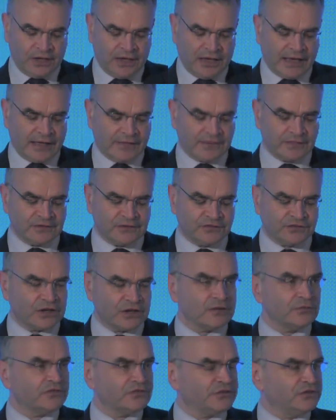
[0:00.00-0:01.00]
and
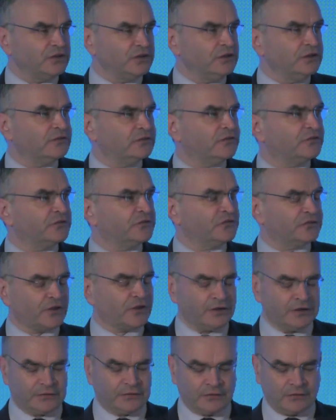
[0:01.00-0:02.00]
see the
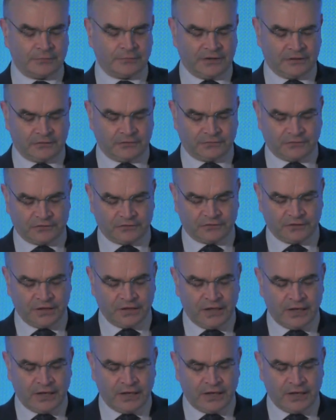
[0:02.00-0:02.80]
societal benefit.